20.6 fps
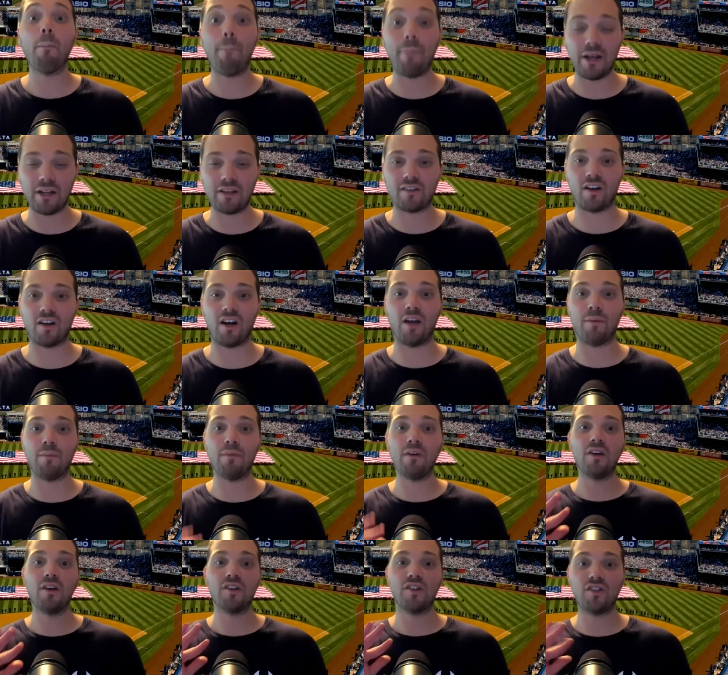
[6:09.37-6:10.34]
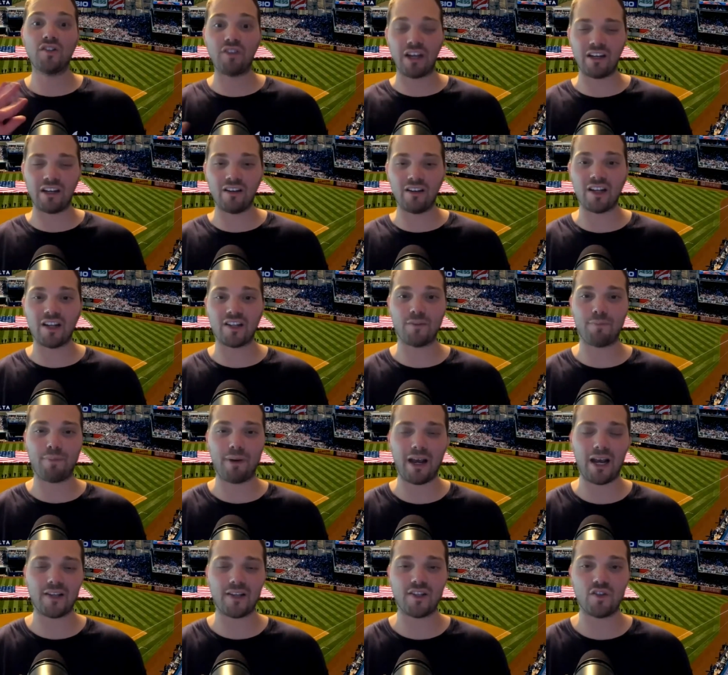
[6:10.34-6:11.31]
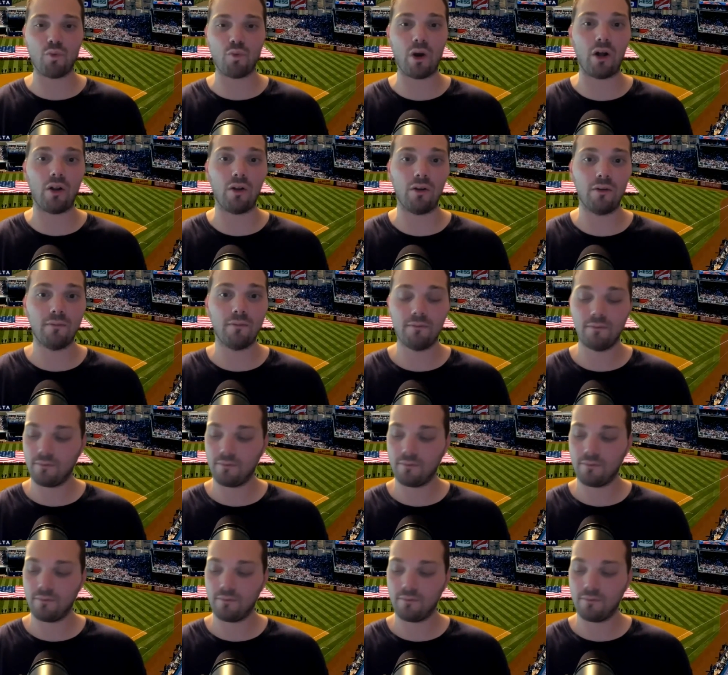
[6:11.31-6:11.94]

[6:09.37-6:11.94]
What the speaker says: big time. Stanton gets a pass as well.